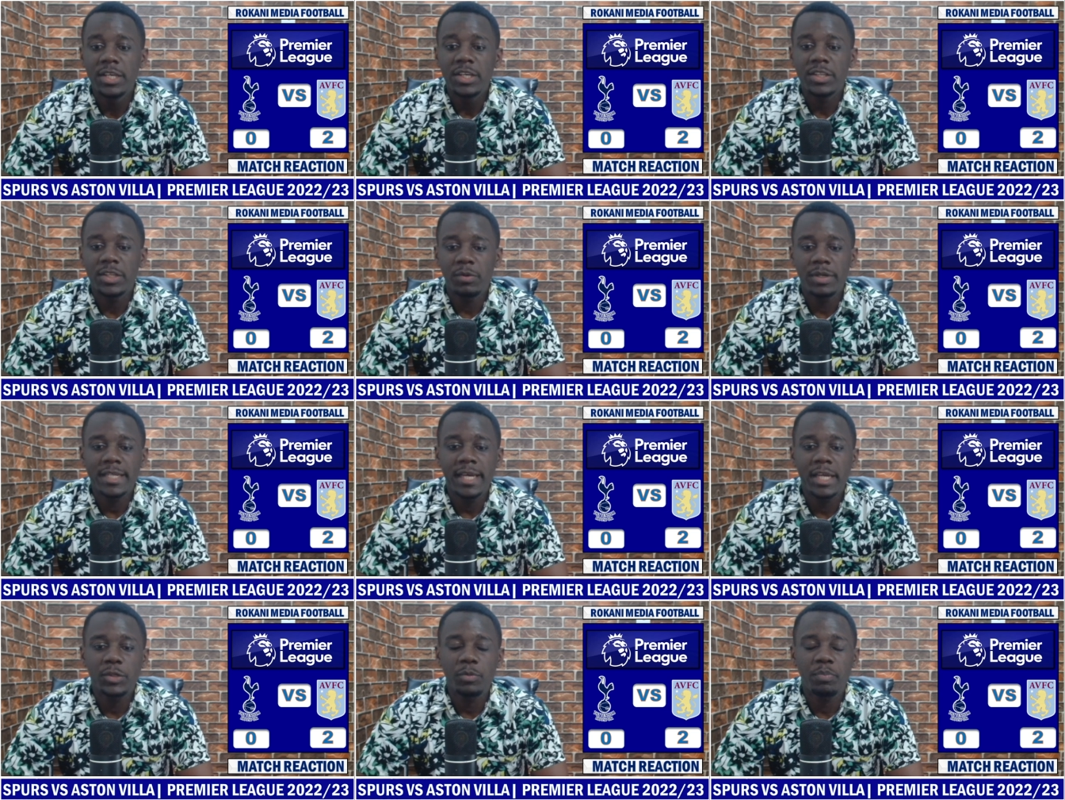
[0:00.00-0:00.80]
They went
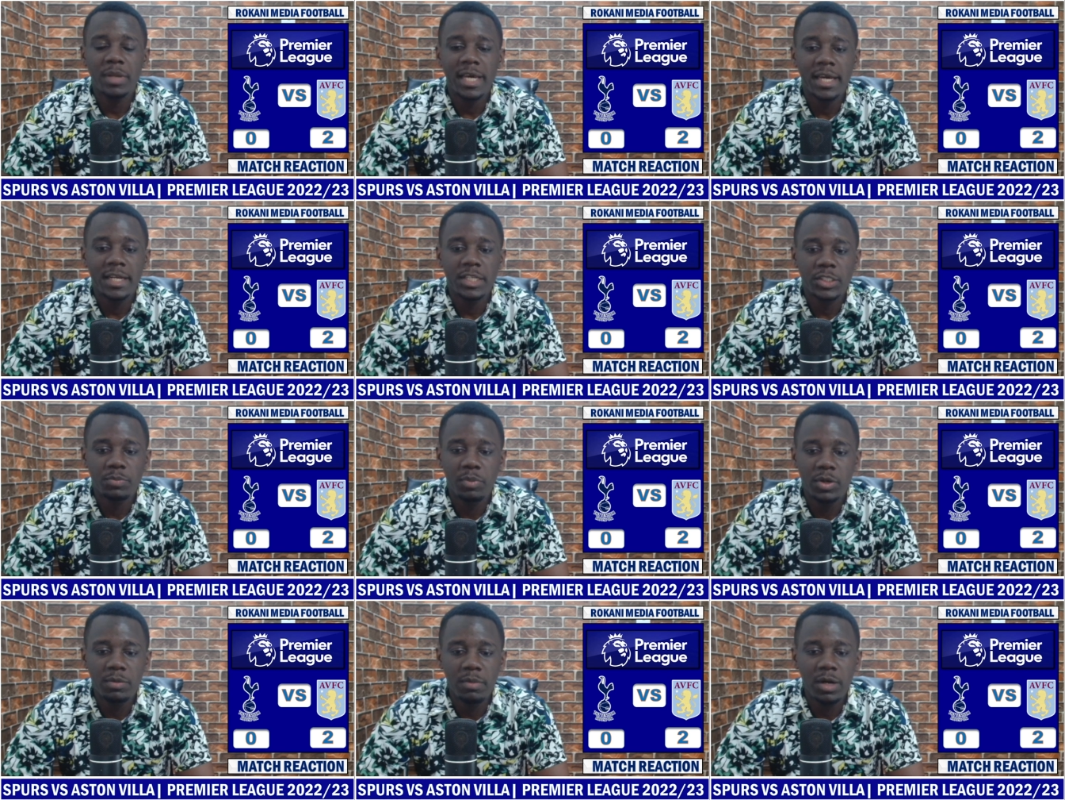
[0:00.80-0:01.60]
ahead to play against
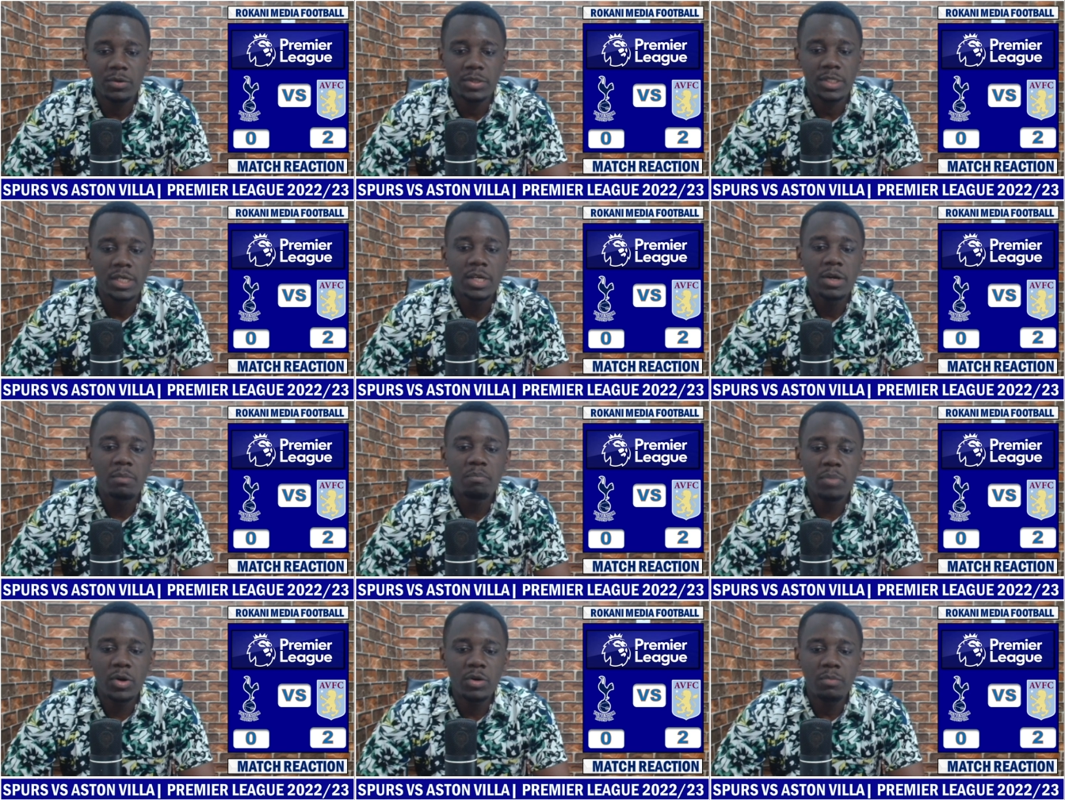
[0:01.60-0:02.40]
Bournemouth.
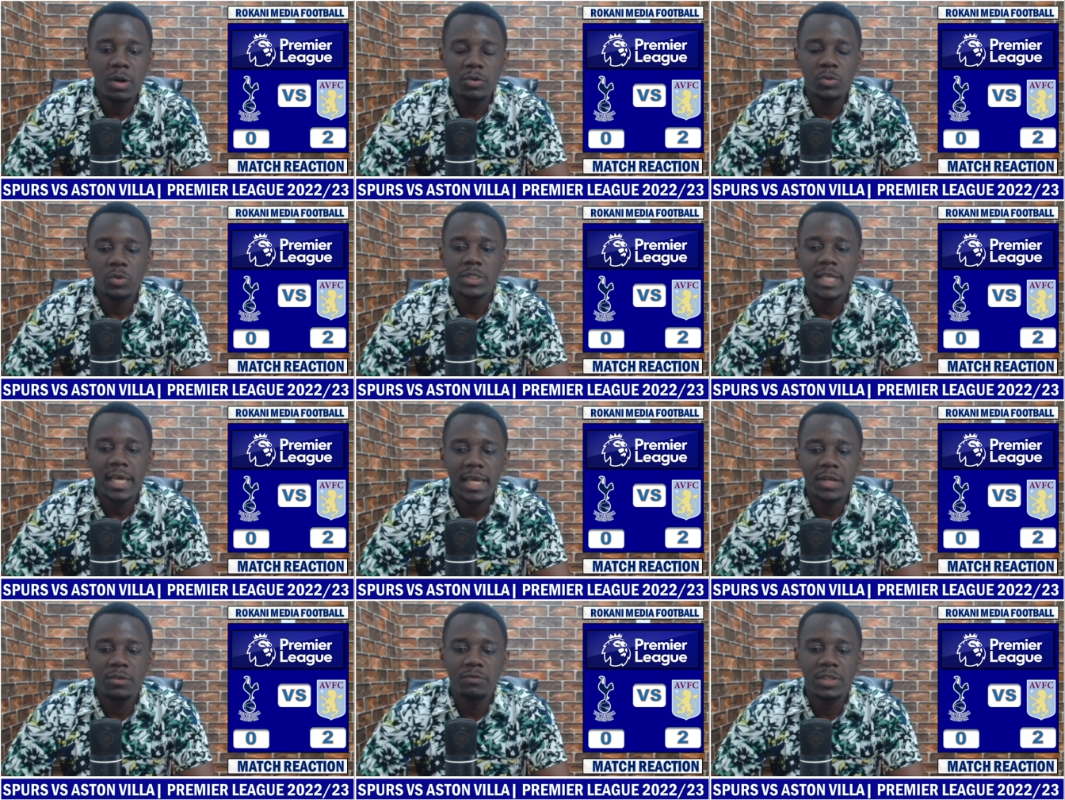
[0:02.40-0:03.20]
Bournemouth was
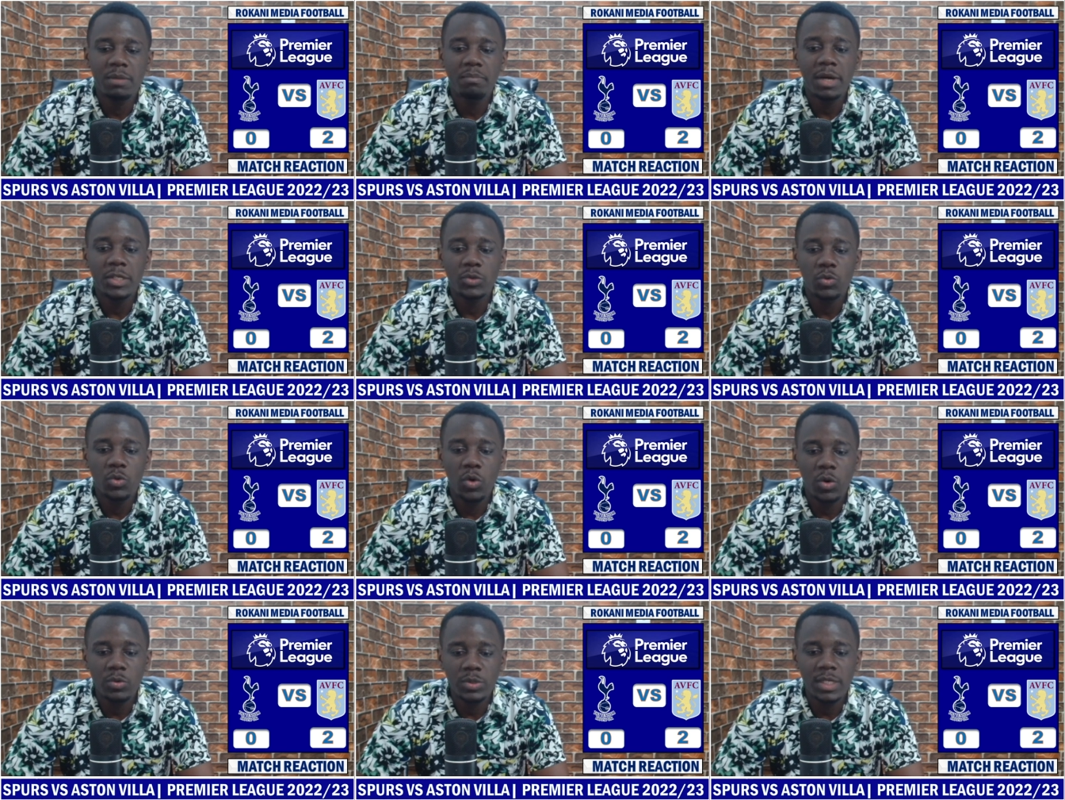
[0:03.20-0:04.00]
ahead of them by 2
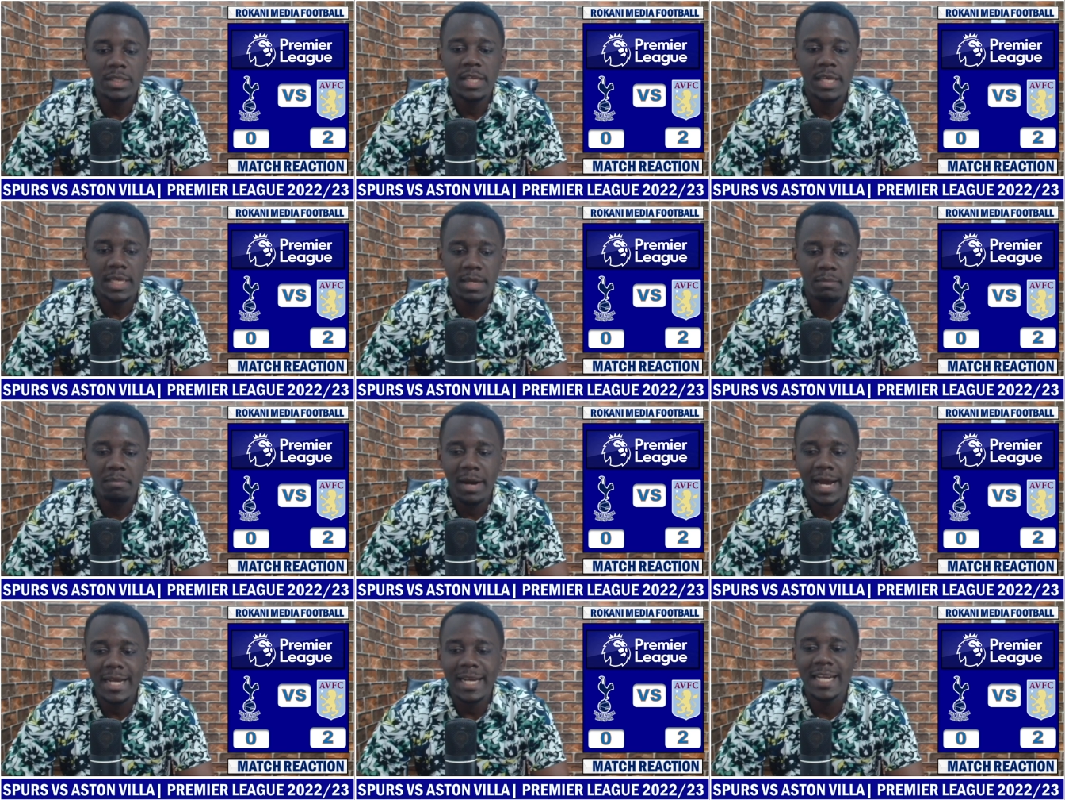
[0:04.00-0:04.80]
goals. They came
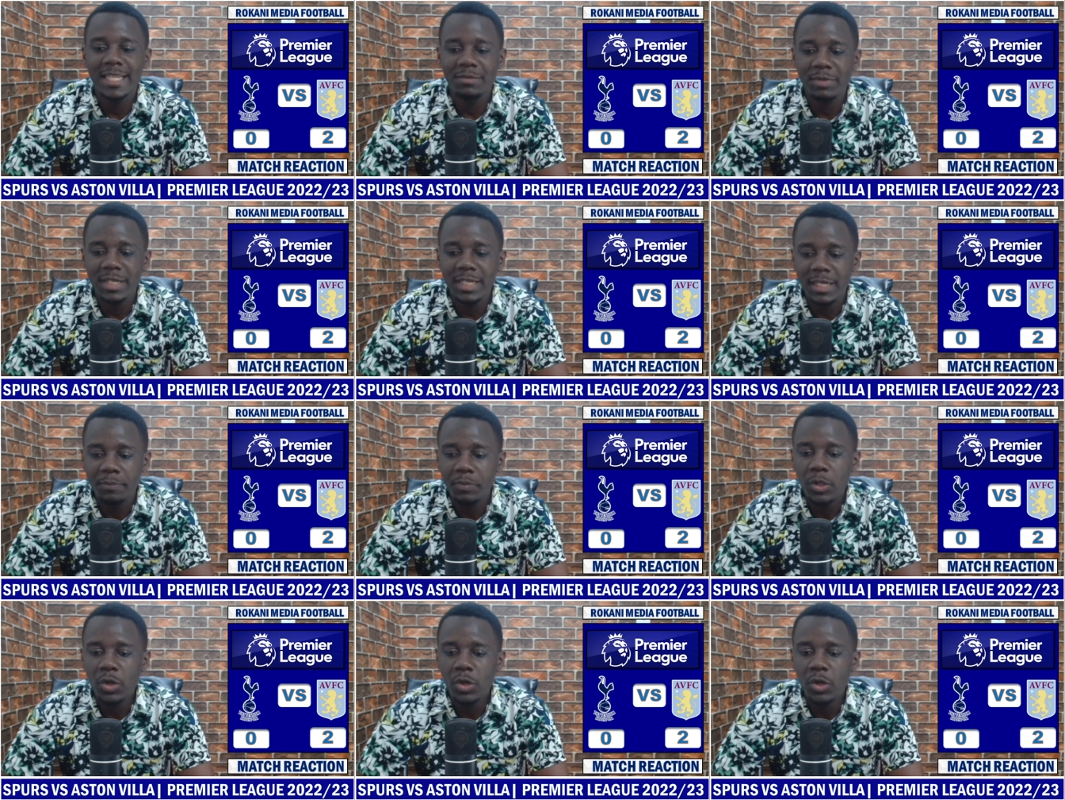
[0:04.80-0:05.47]
back and really